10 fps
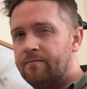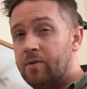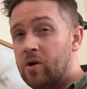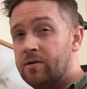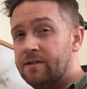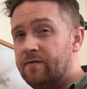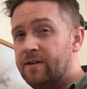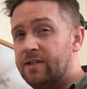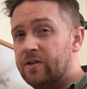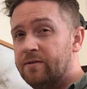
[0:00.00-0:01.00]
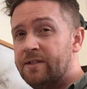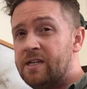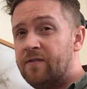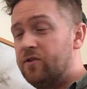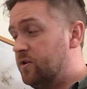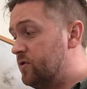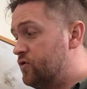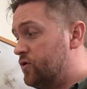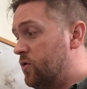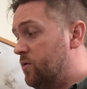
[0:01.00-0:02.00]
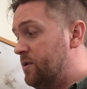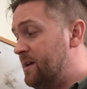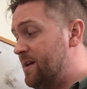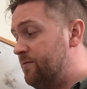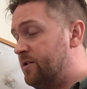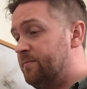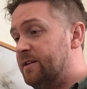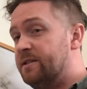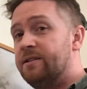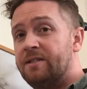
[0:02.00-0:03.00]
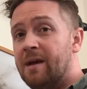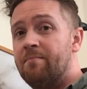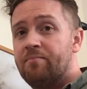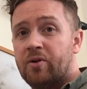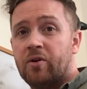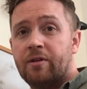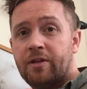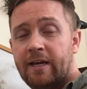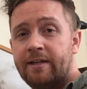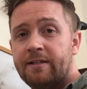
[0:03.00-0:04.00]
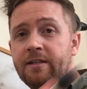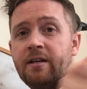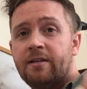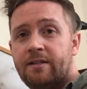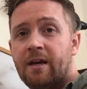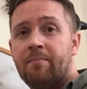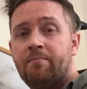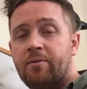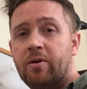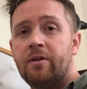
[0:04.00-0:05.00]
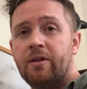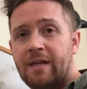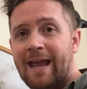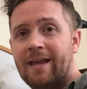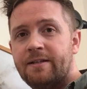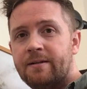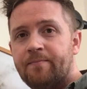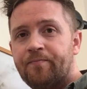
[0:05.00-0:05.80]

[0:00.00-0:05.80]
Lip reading: Pause the video and see if you can draw what that rhythm is. Double this, double that.